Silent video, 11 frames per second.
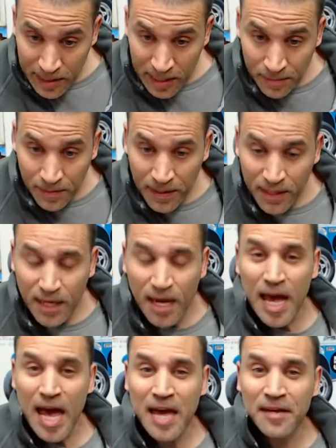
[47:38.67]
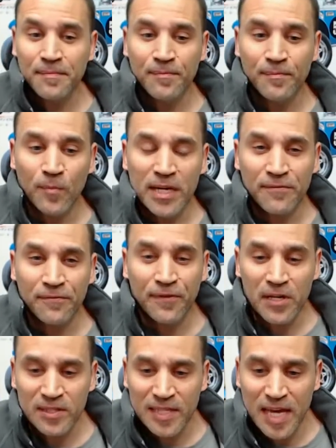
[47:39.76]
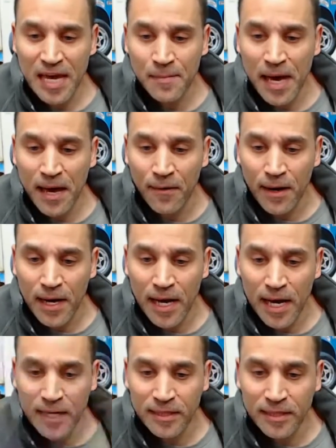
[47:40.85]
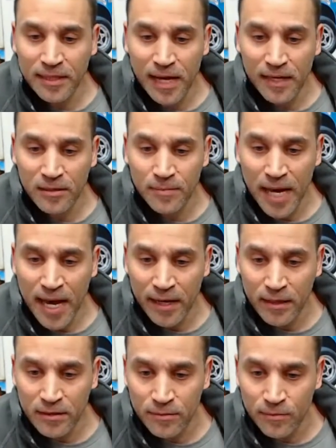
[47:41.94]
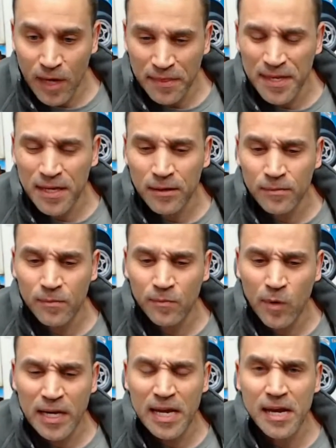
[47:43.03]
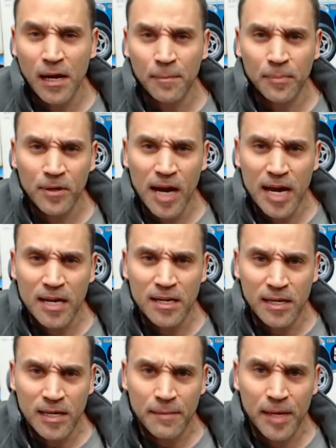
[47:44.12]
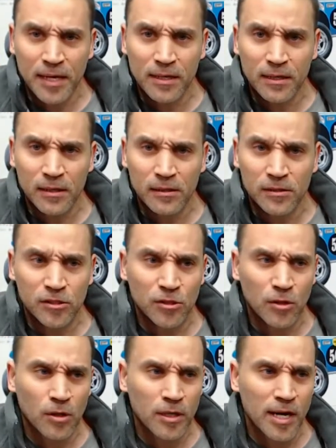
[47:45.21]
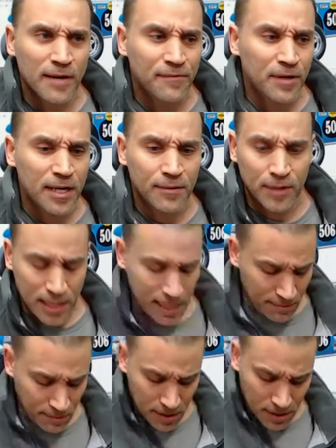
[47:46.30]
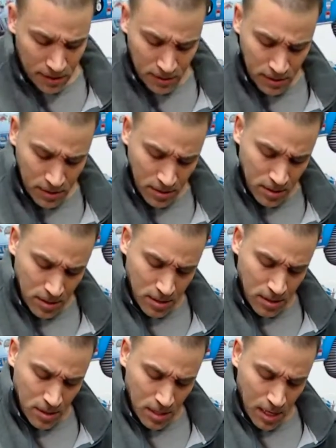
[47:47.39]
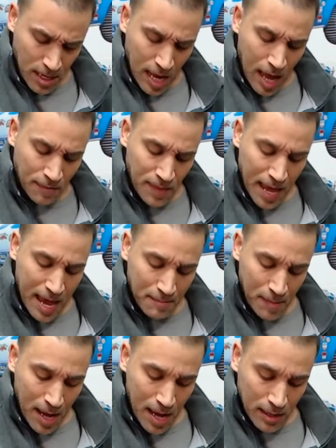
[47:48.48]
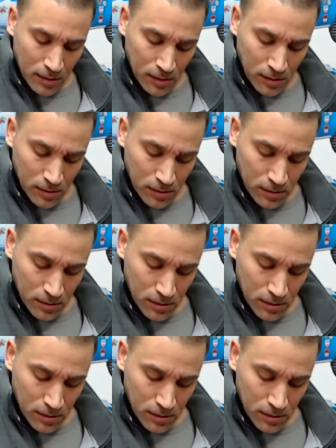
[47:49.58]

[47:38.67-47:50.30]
JP, I had, when it first came out, I had the X Max. I think when they upgraded it and they made it a little stronger, I forget when that was. I got that model,